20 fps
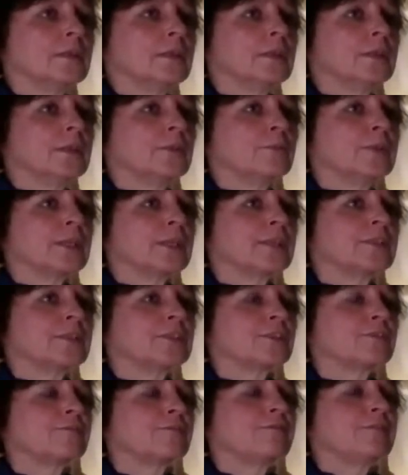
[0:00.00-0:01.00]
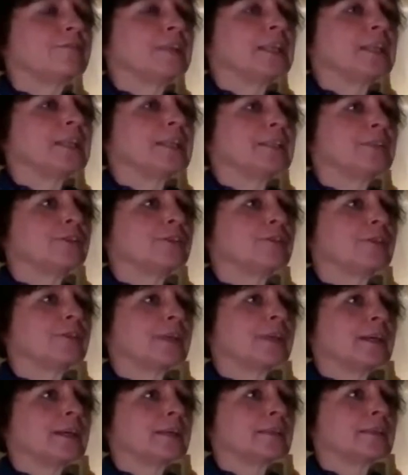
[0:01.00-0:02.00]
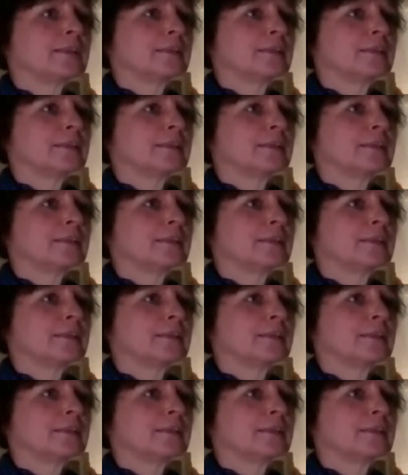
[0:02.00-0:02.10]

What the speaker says: And we can just feel into that.